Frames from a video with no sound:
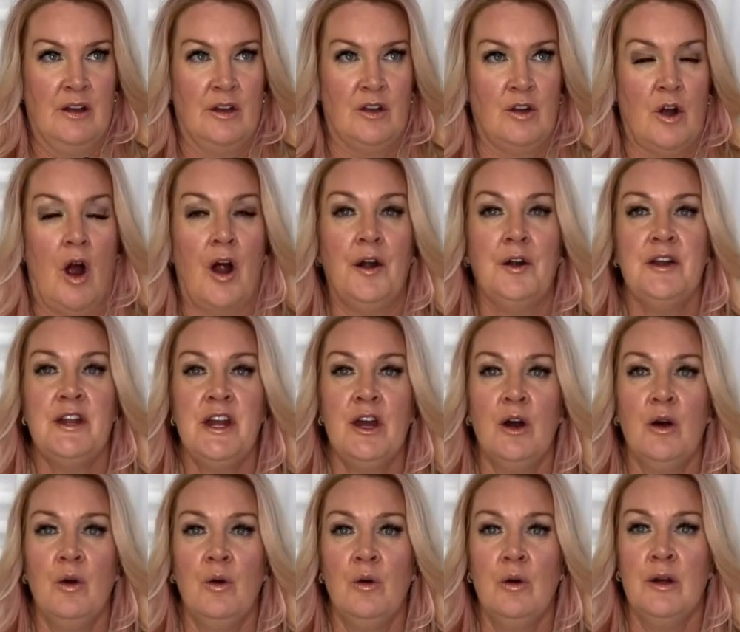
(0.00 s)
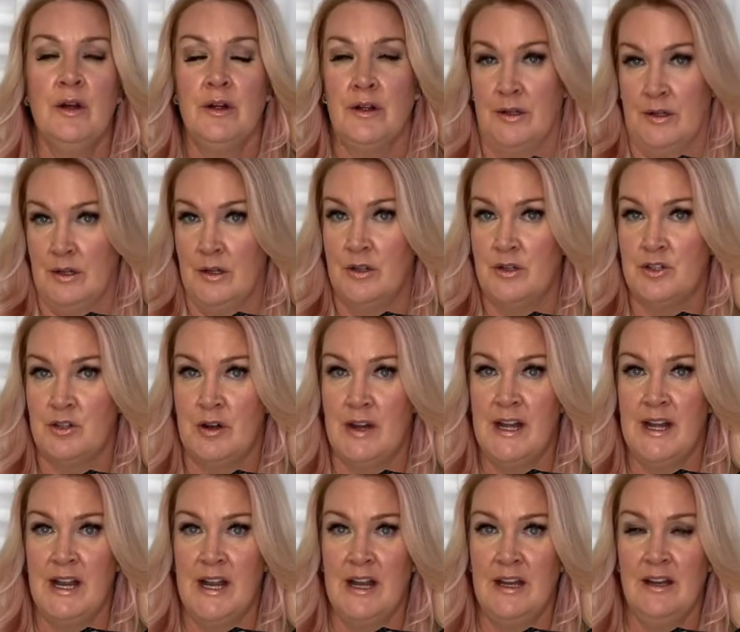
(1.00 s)
cardio
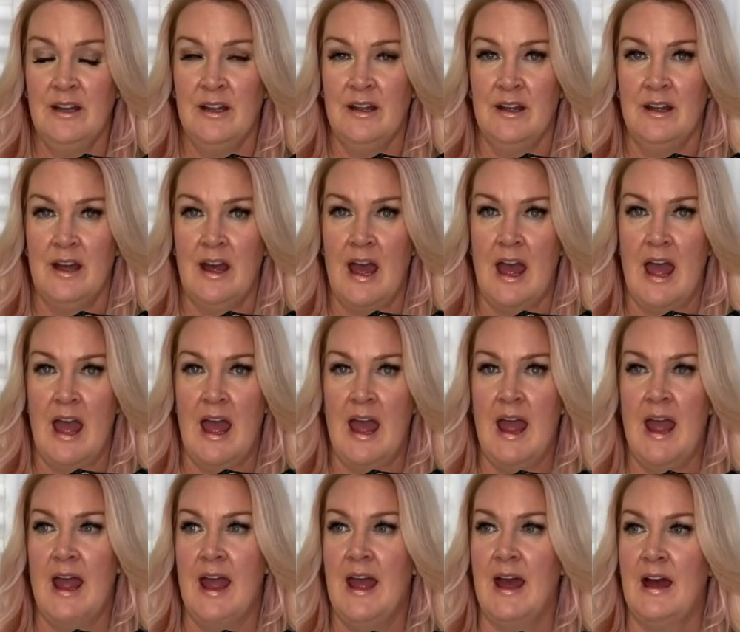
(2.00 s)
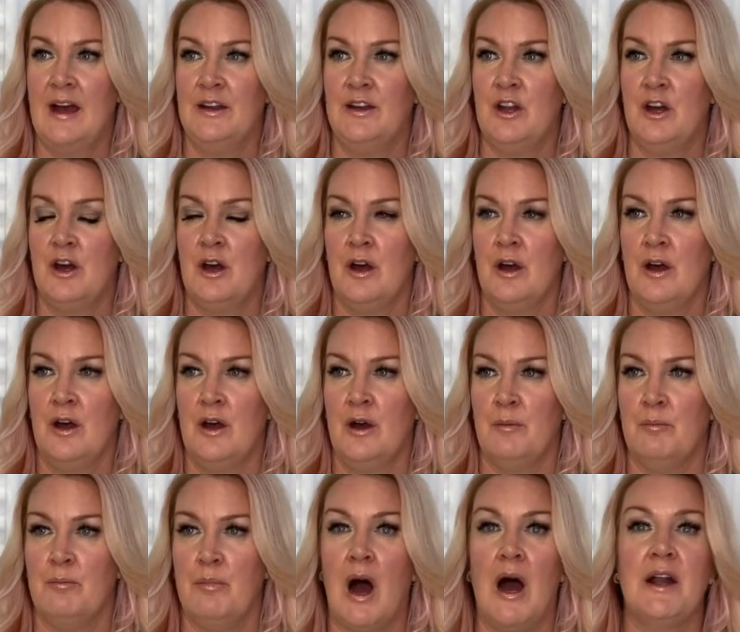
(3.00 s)
training and
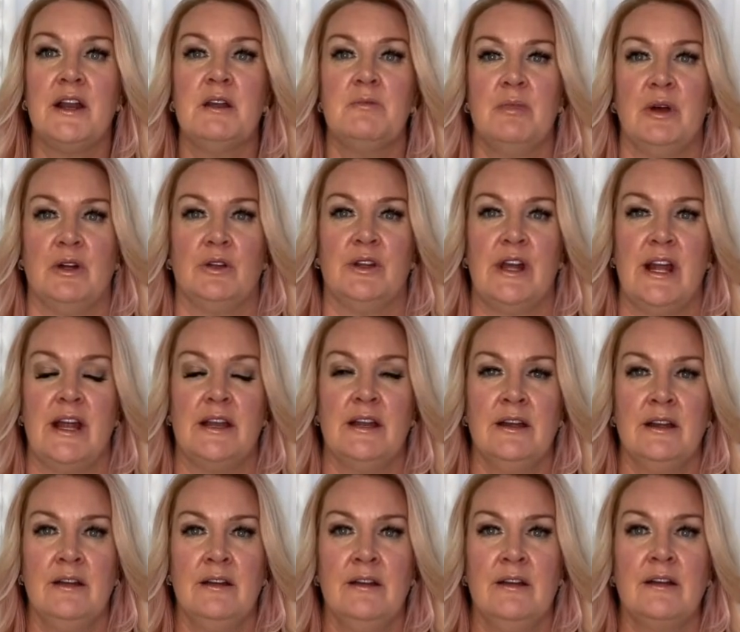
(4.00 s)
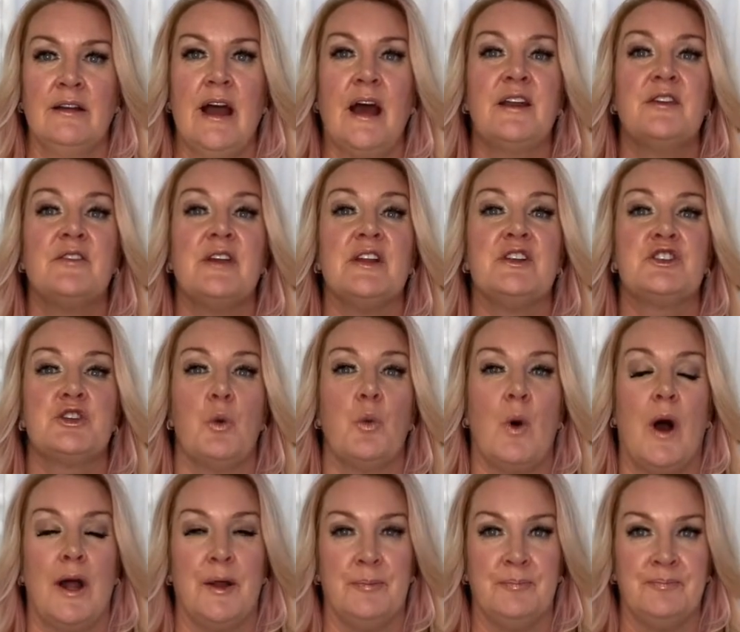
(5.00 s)
bodybuilding kind of into
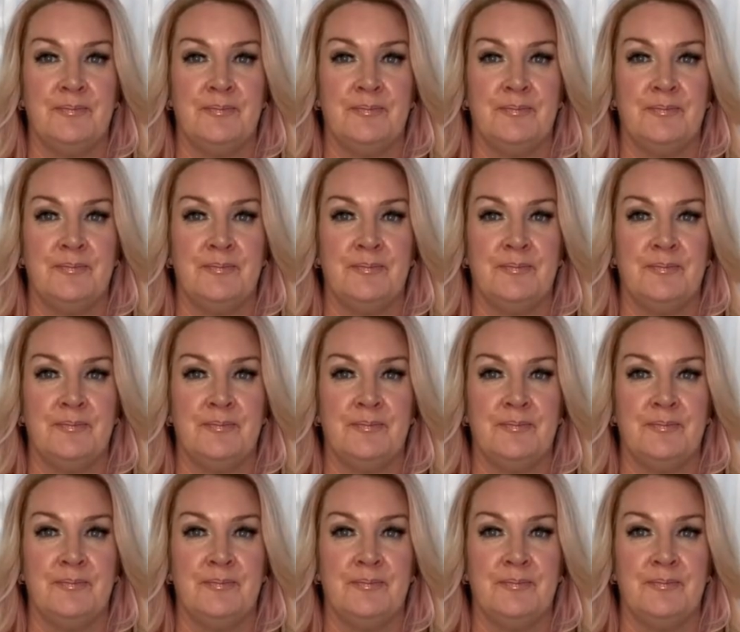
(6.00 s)
one.